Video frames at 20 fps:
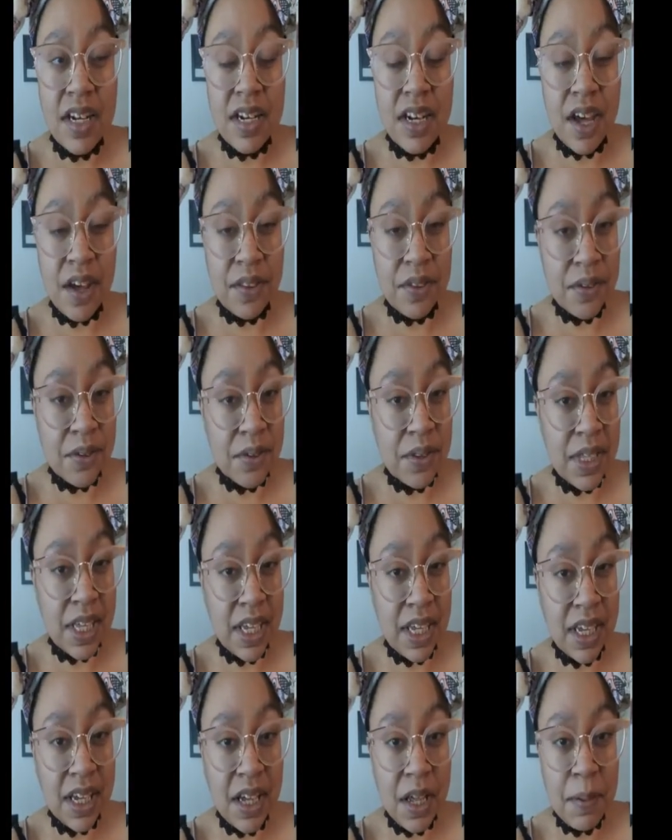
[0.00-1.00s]
Another
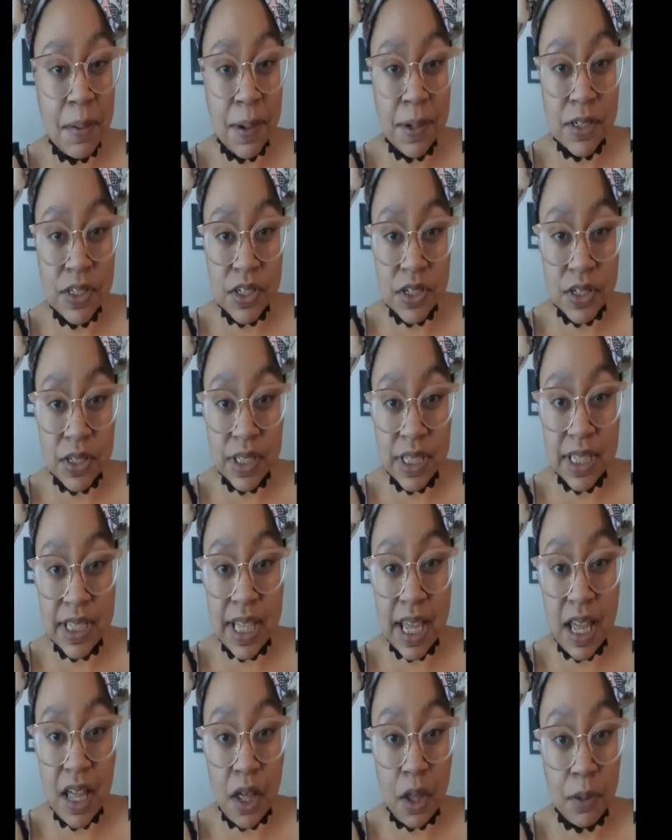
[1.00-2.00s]
thing about journaling
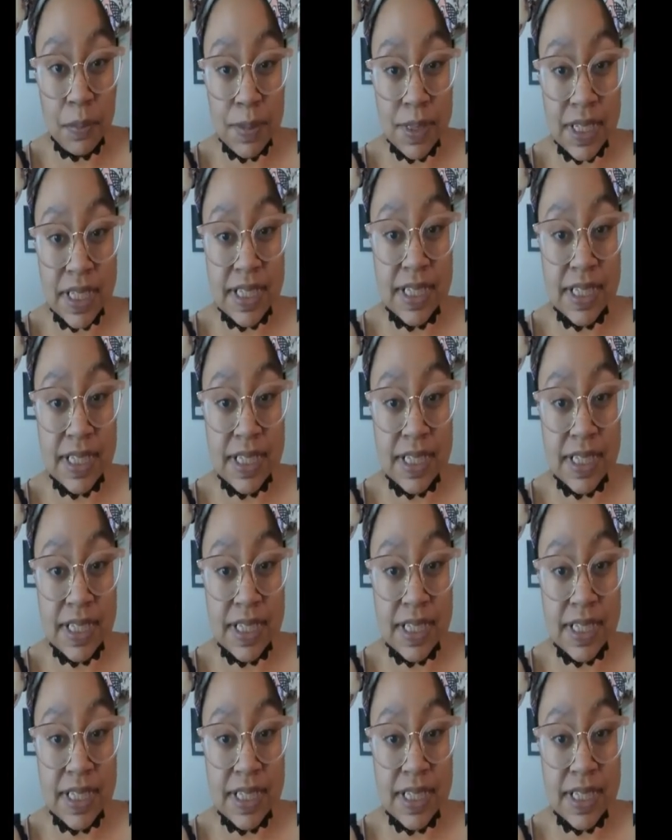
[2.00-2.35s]
that helps